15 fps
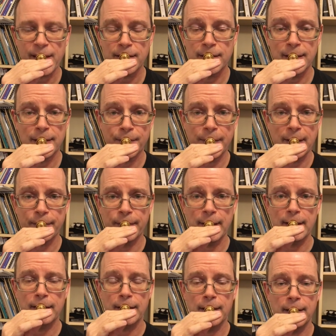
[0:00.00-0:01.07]
Take a big
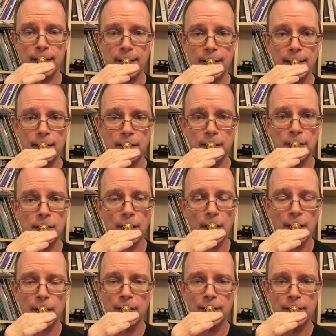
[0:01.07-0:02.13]
breath, and again, use
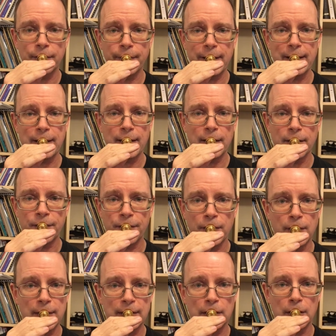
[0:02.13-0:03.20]
all of my air for
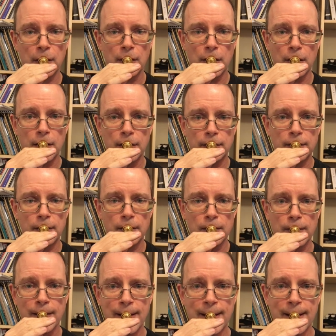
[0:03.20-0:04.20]
one long note.